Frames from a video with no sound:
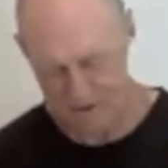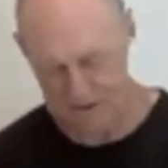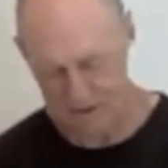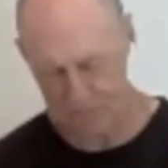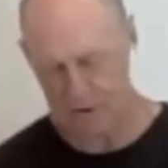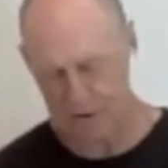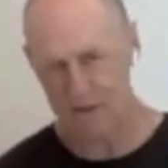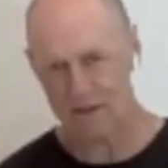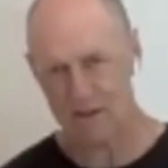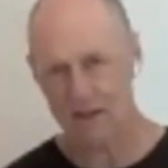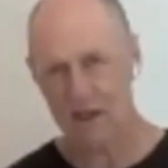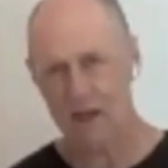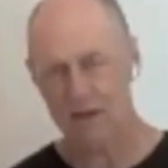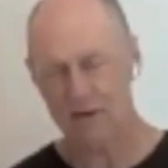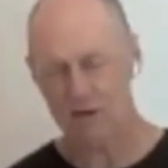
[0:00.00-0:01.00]
See if we can
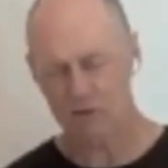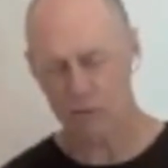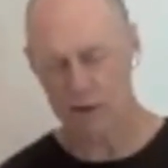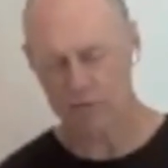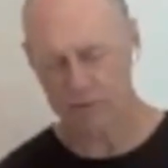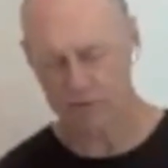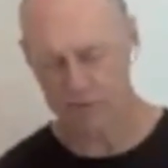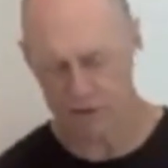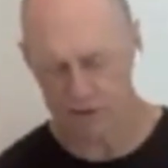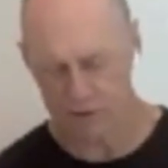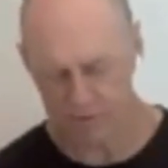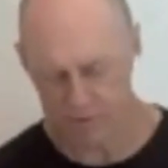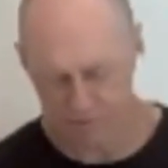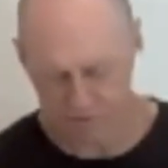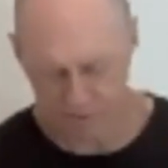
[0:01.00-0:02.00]
slide this right foot
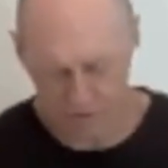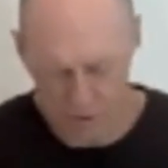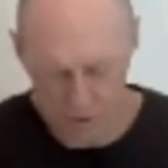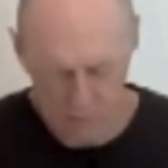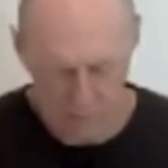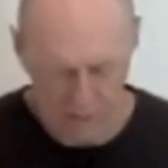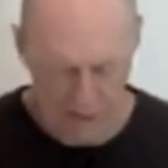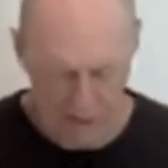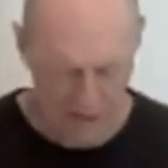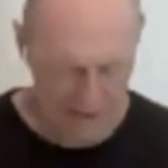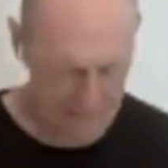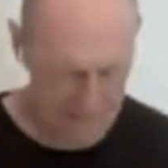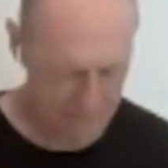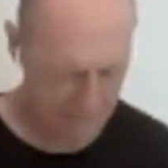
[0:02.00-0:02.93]
further back.